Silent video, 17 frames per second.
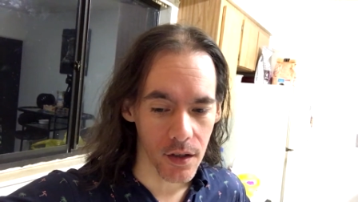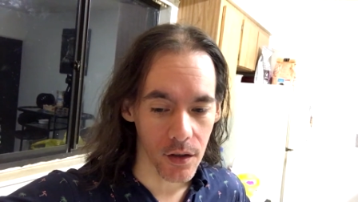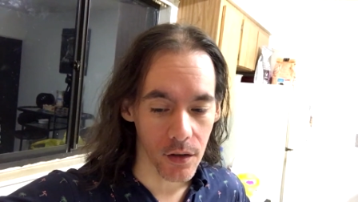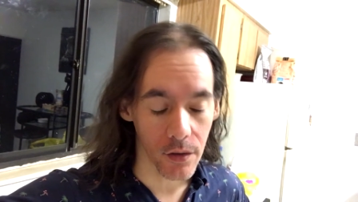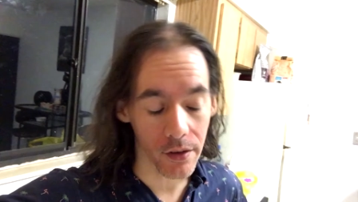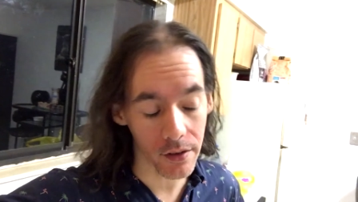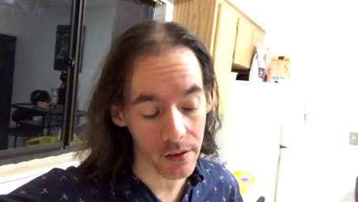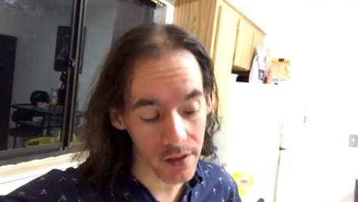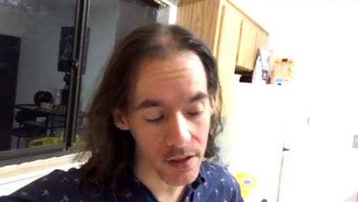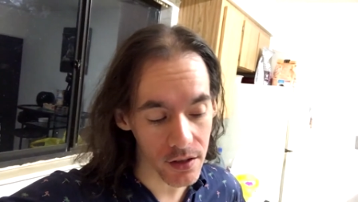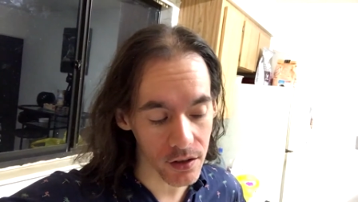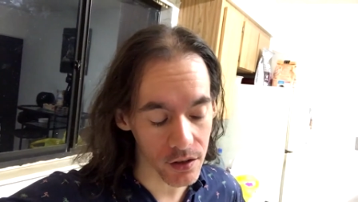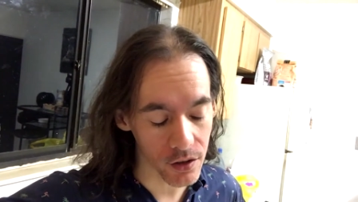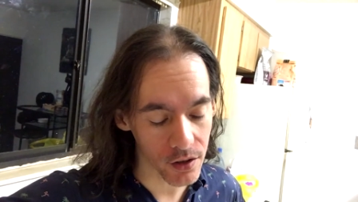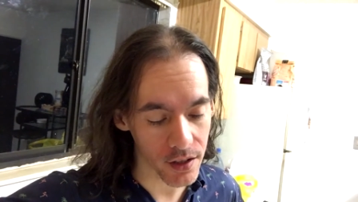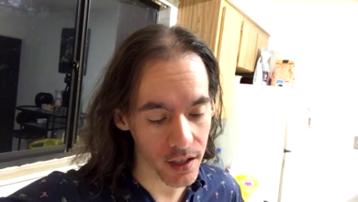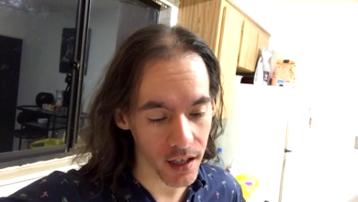or at least
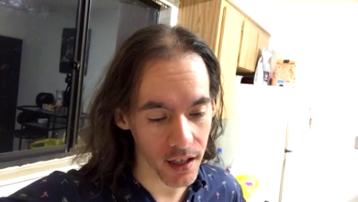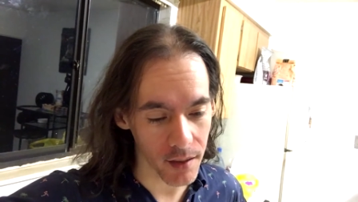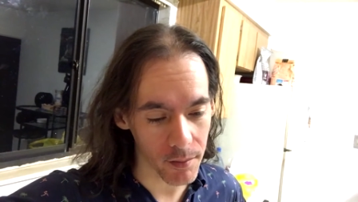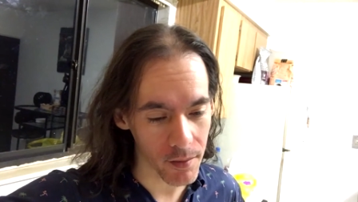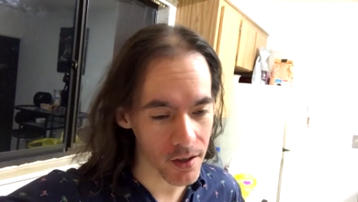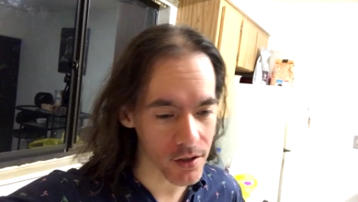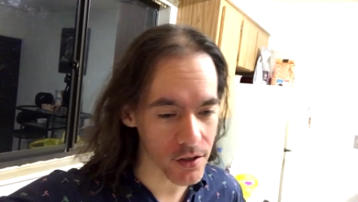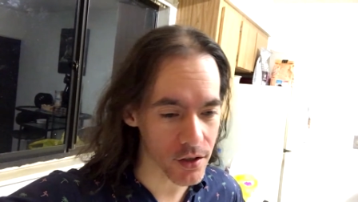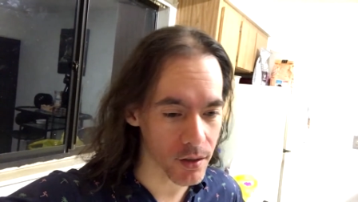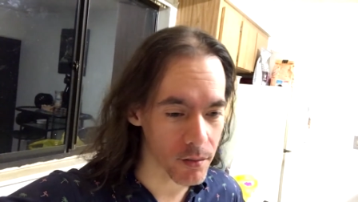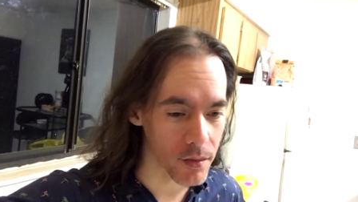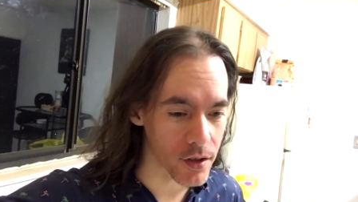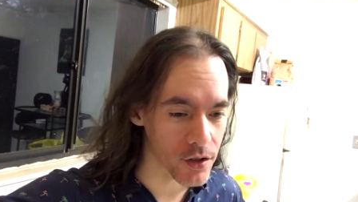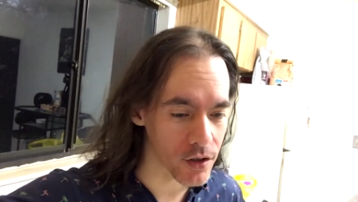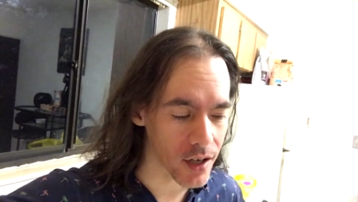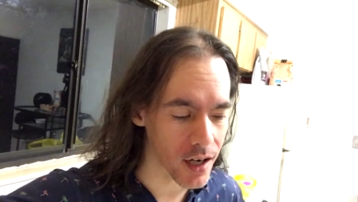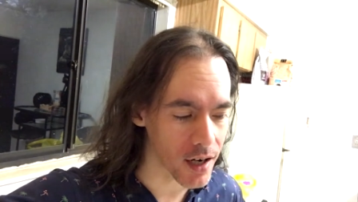look at. I'm not sure I'm going
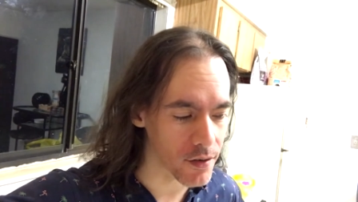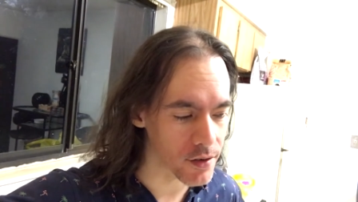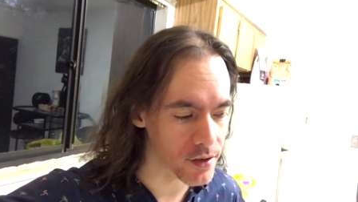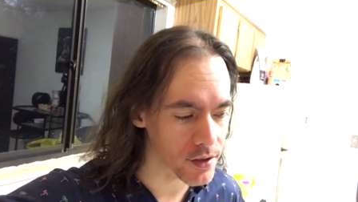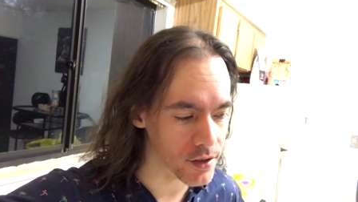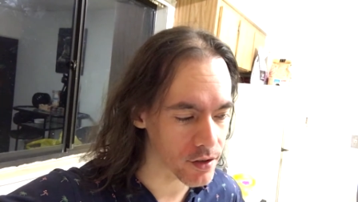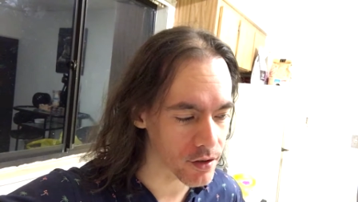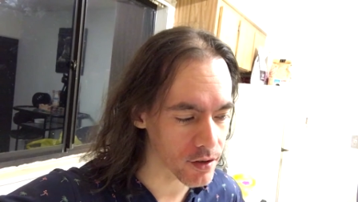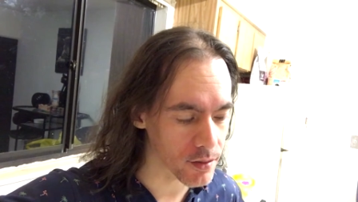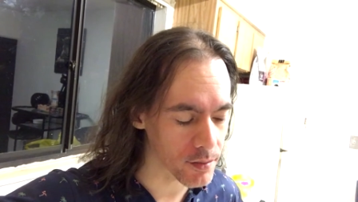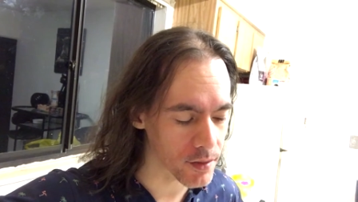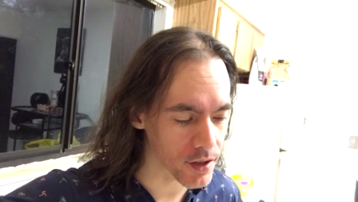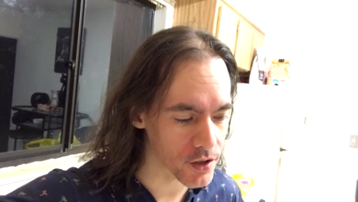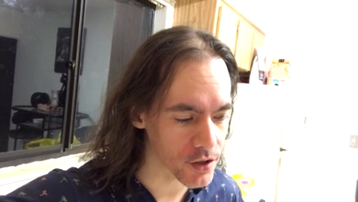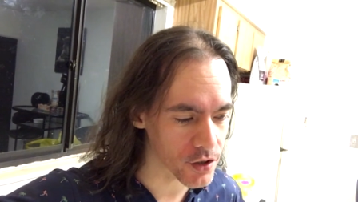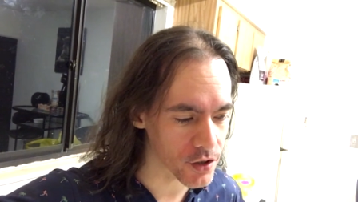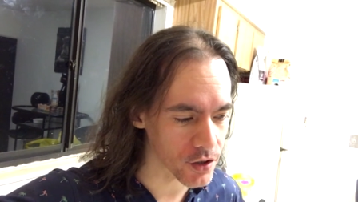to drive it, I'm
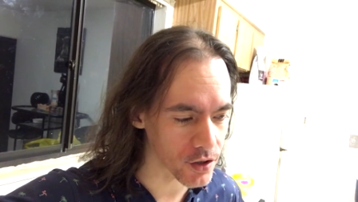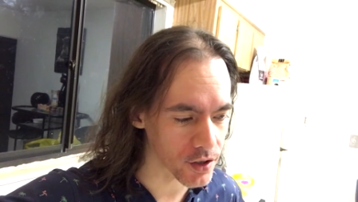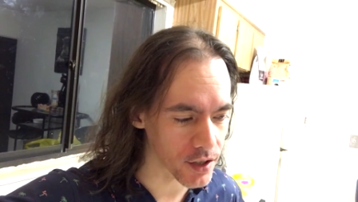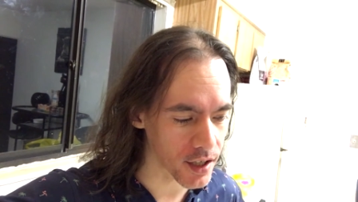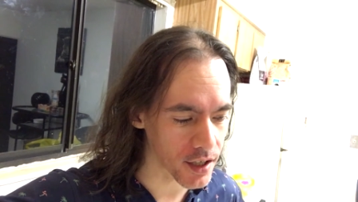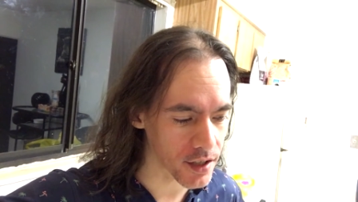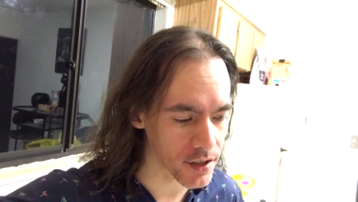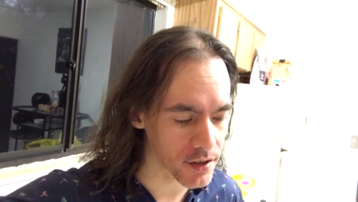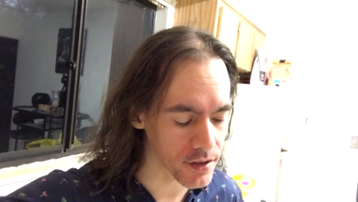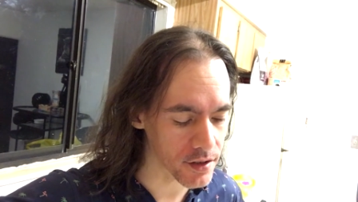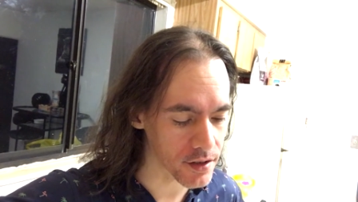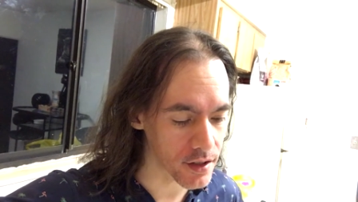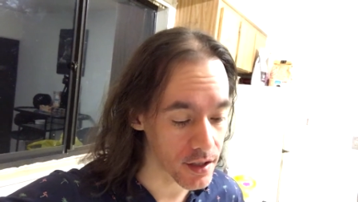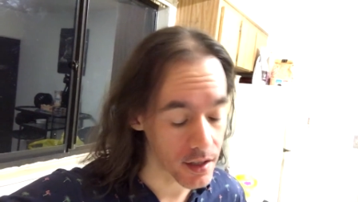not sure yet.